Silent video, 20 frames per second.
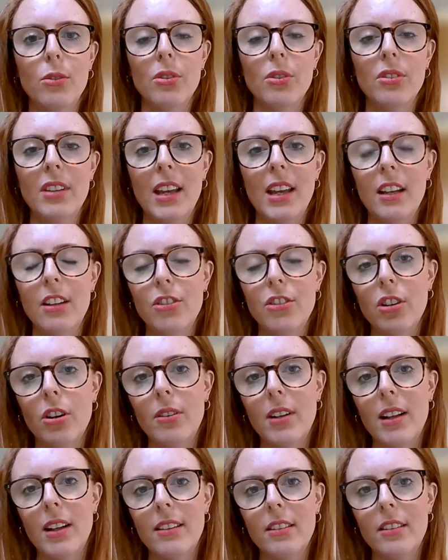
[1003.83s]
or saying a
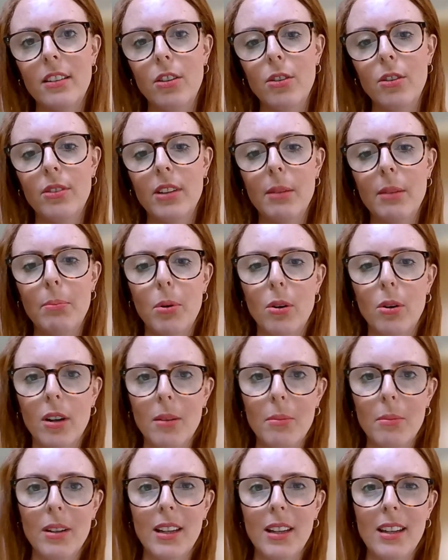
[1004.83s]
child has to use their
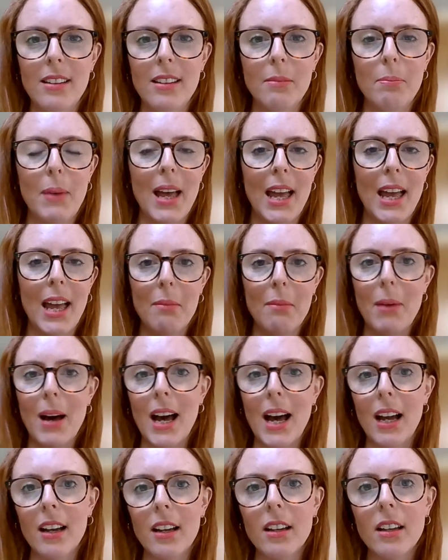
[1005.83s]
pocket money to pay
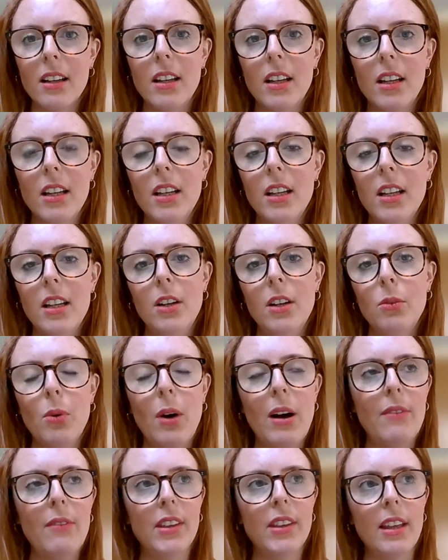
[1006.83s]
back
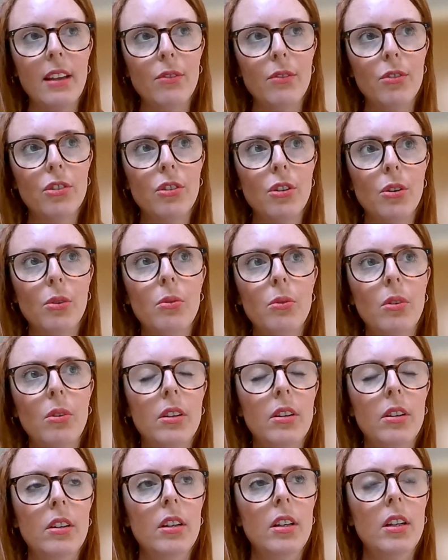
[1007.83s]
whatever they've
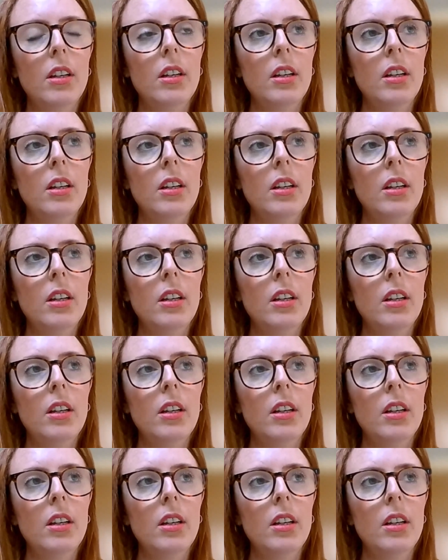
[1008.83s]
stolen.